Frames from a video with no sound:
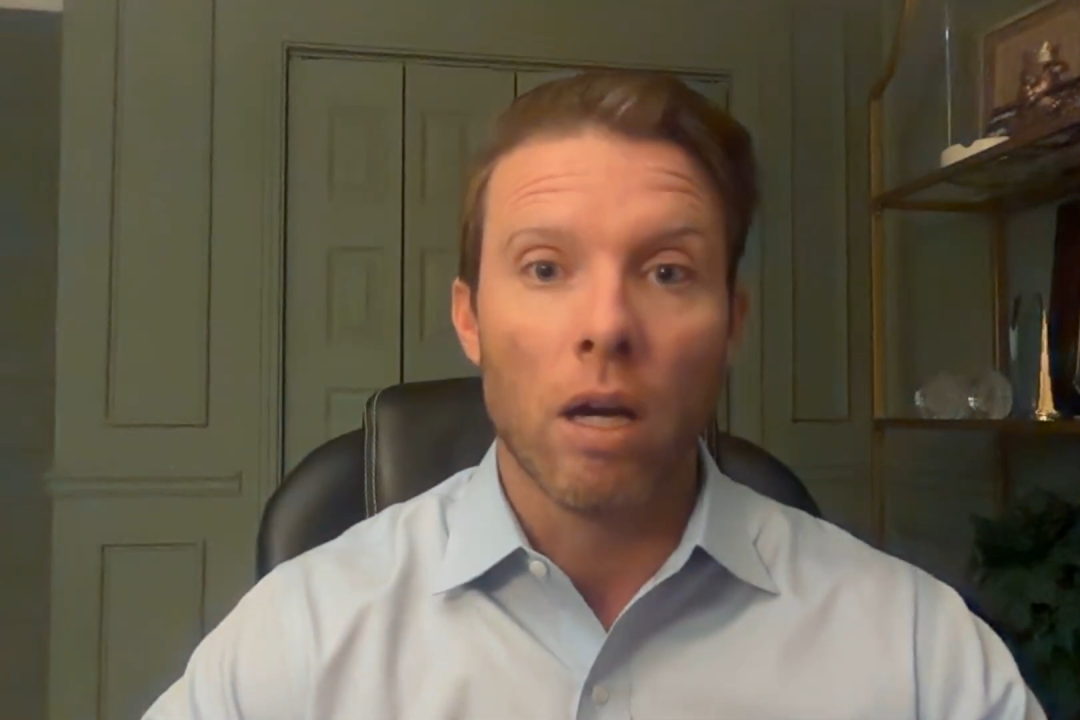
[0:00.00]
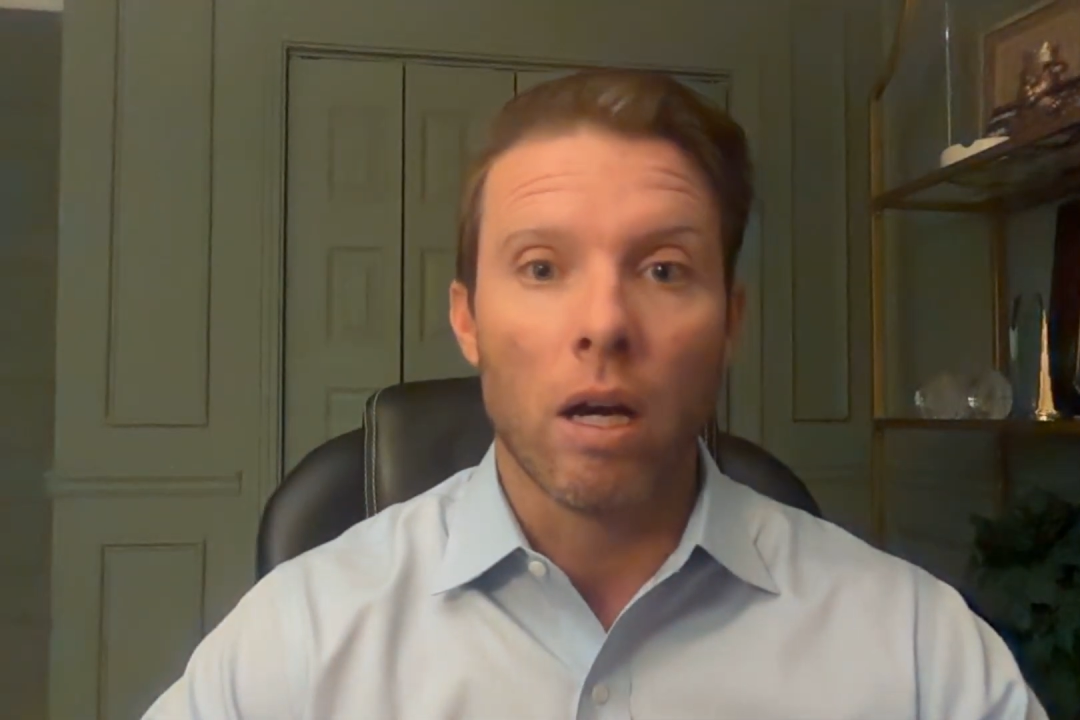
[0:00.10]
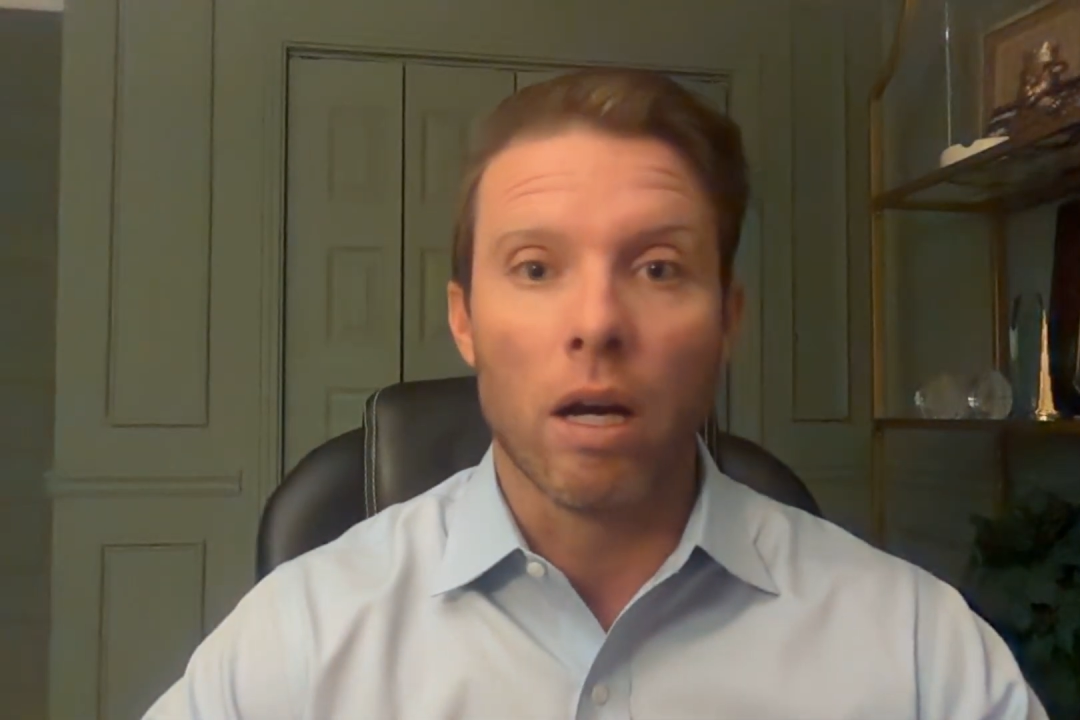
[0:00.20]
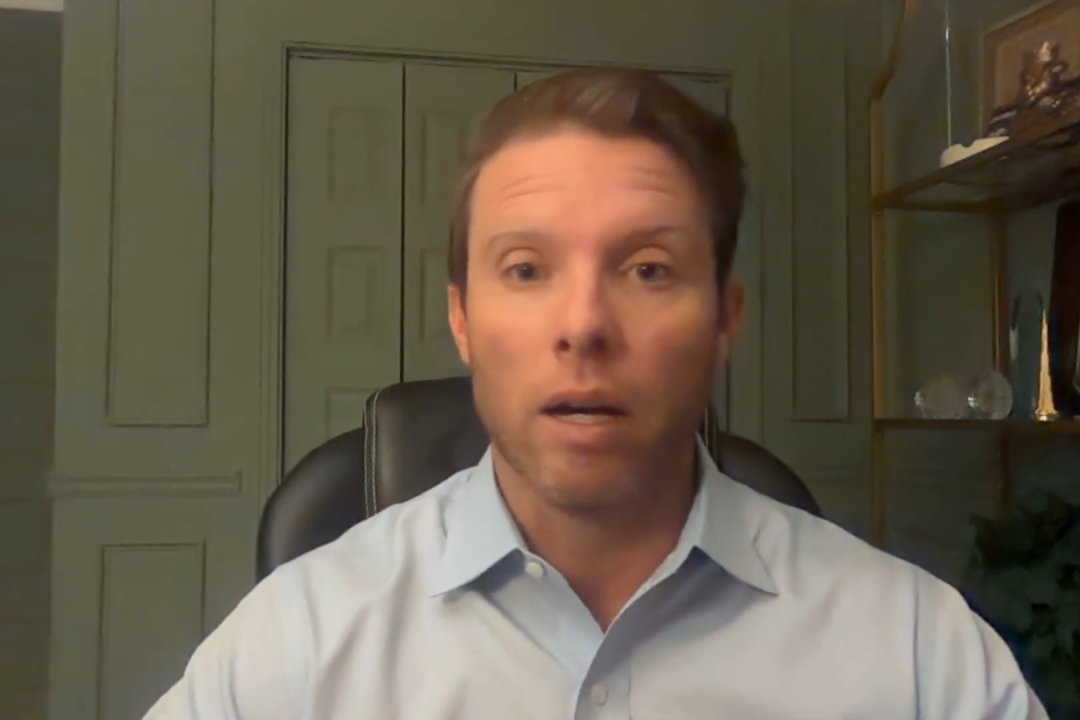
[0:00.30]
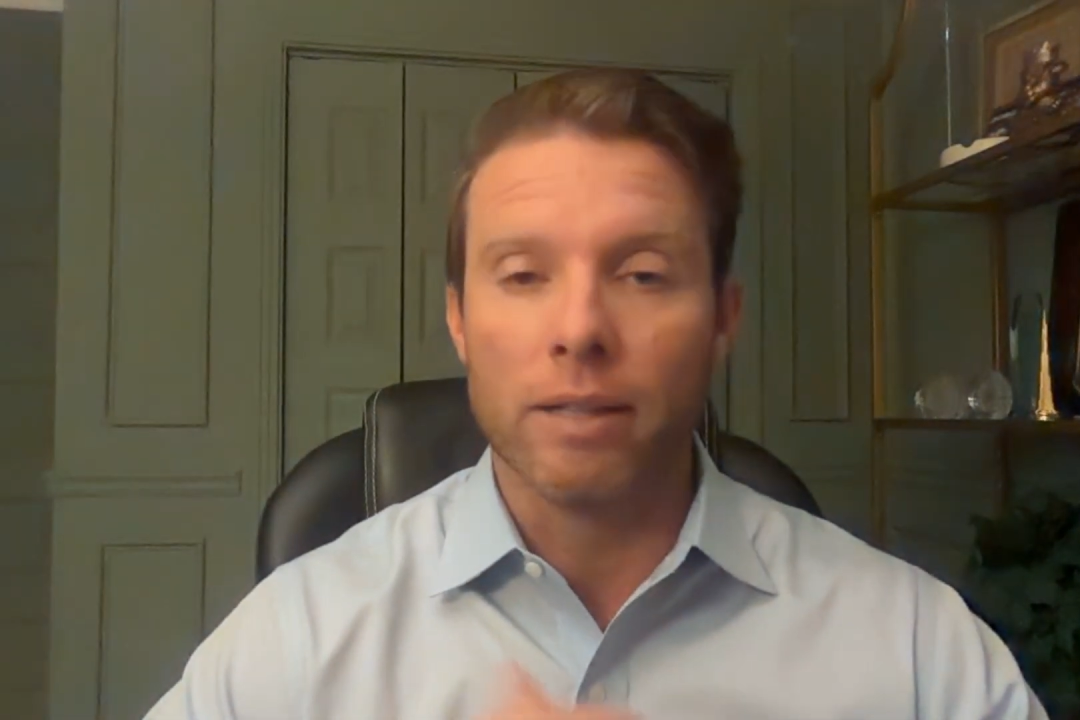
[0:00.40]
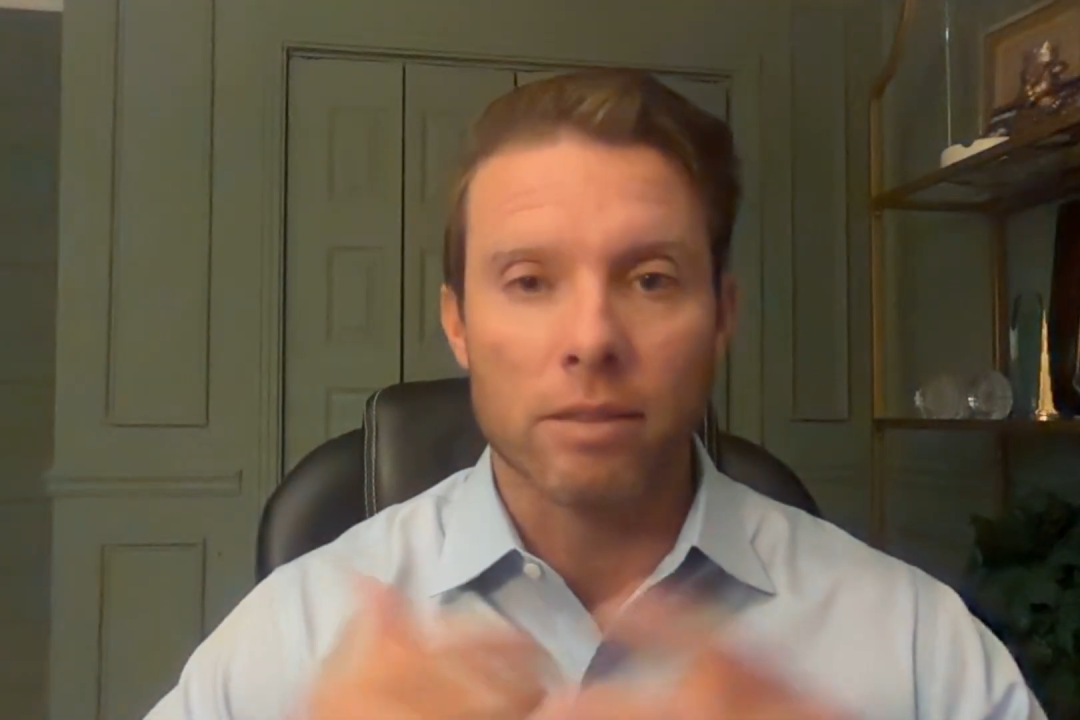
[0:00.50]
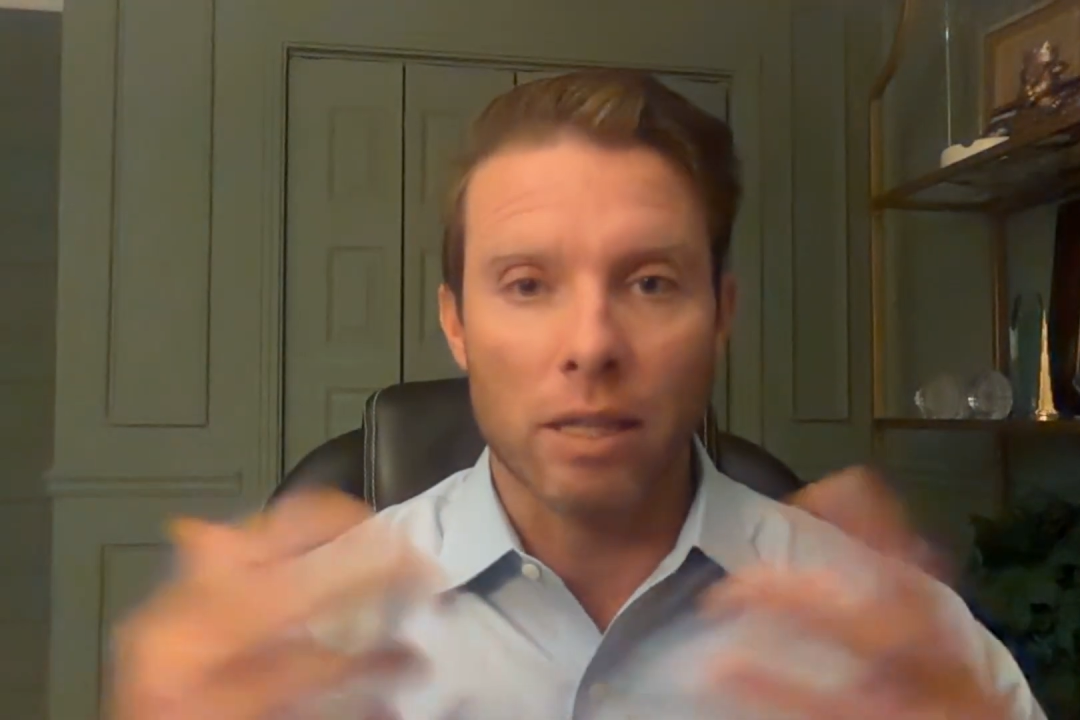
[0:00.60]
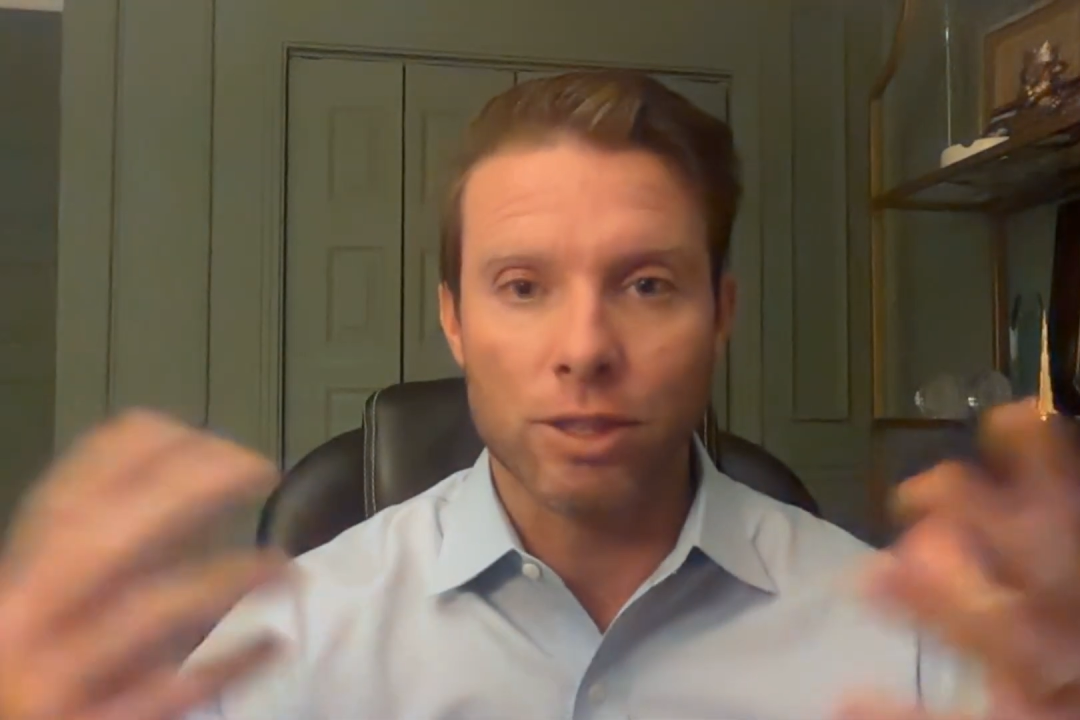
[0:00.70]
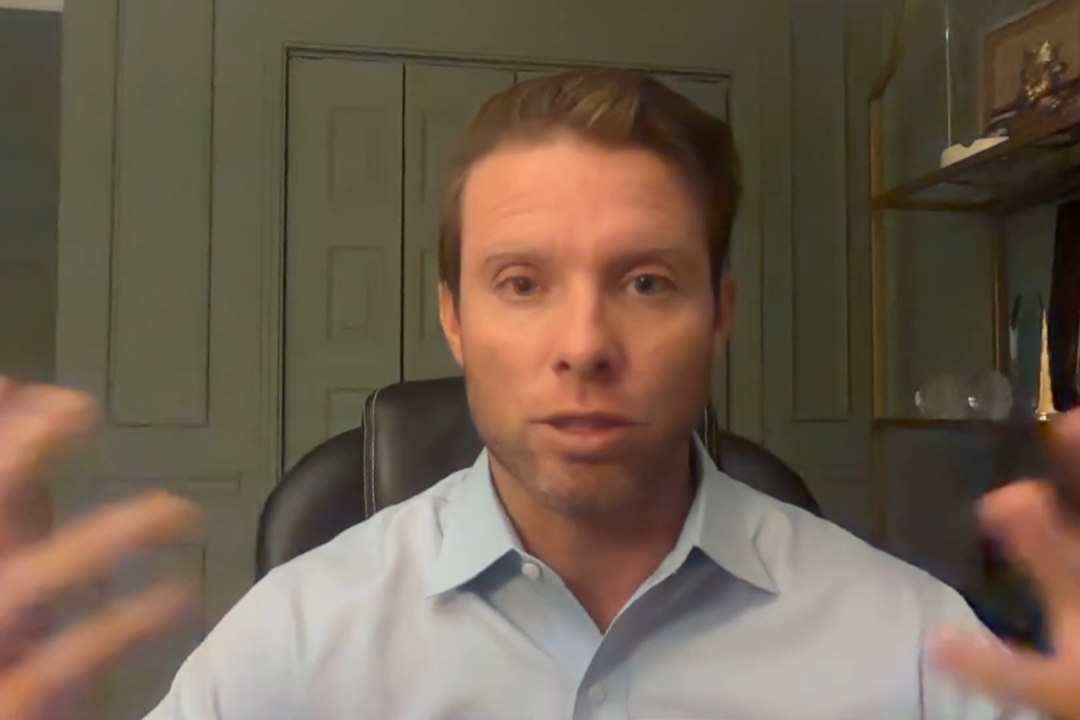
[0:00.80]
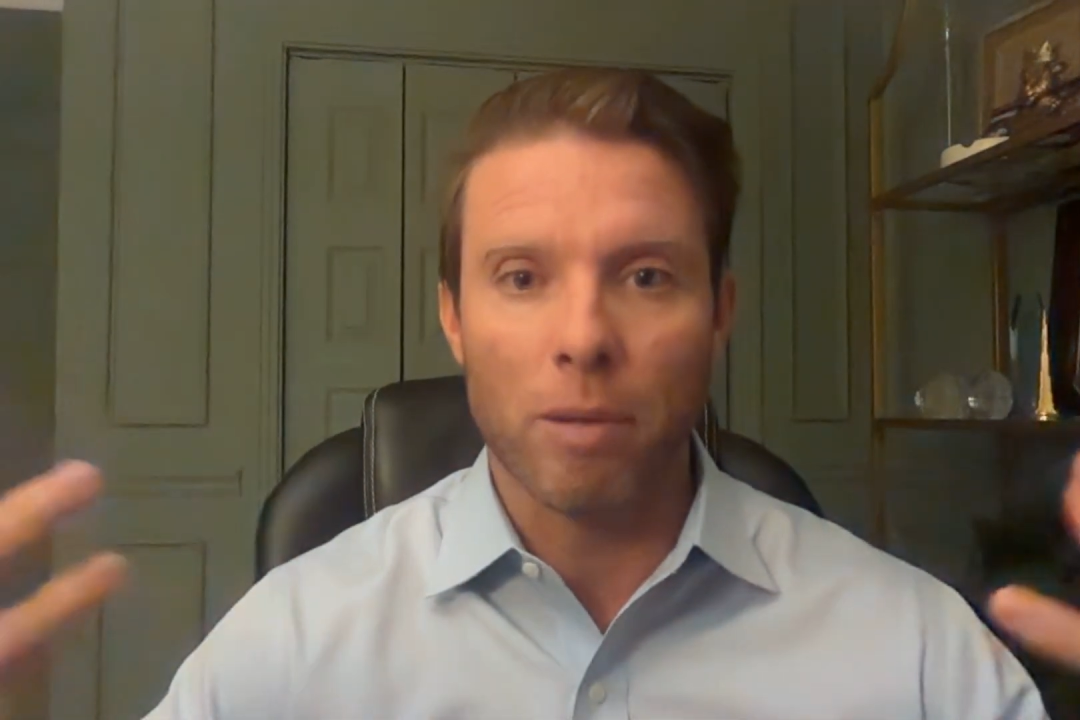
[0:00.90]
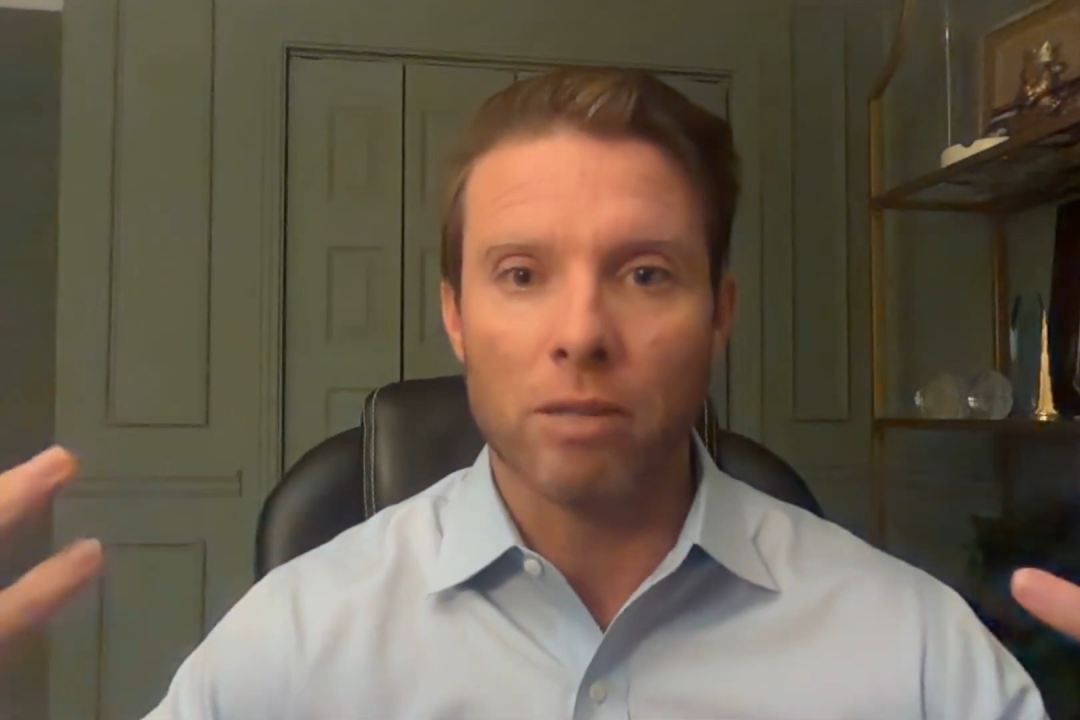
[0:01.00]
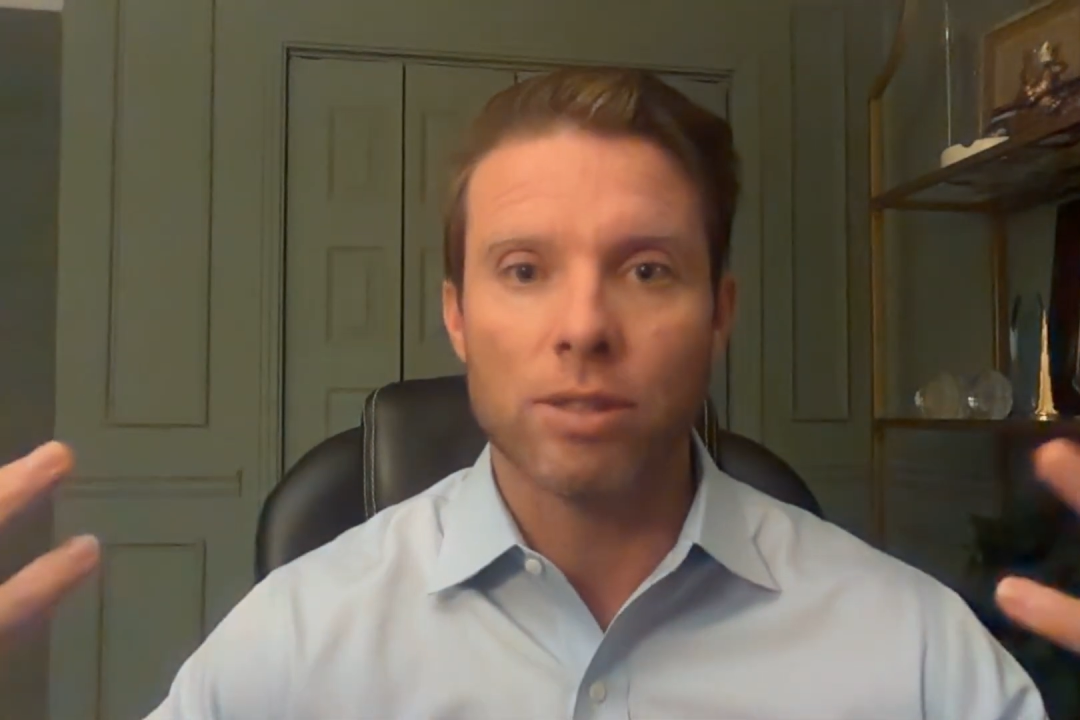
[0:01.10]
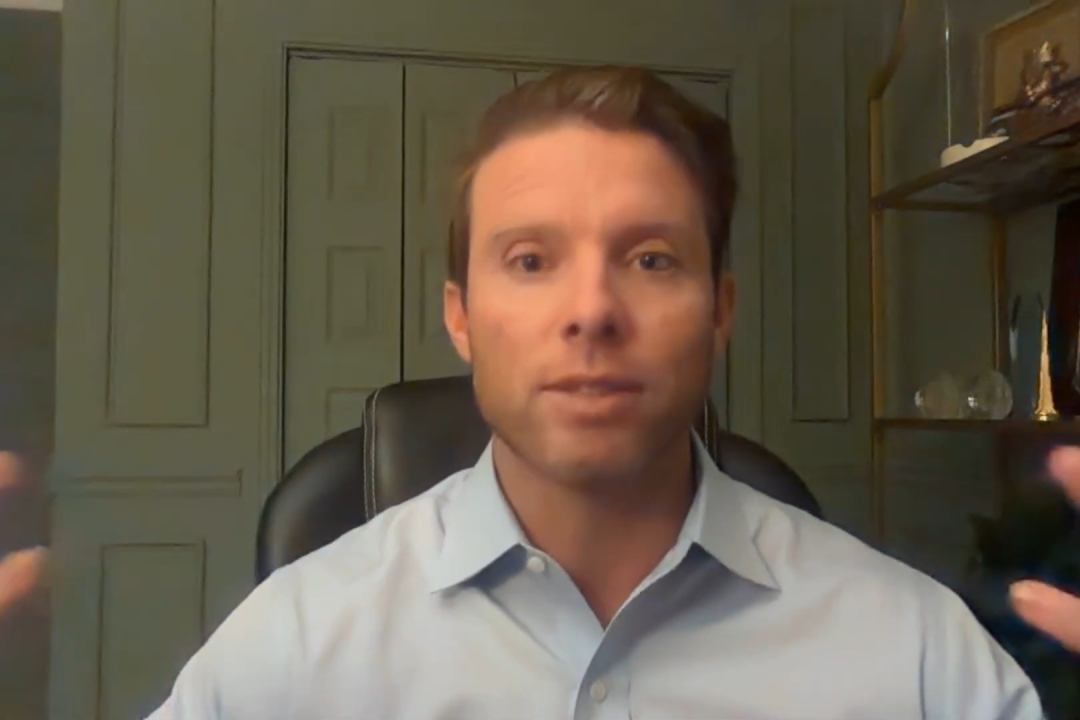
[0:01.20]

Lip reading: it's not just about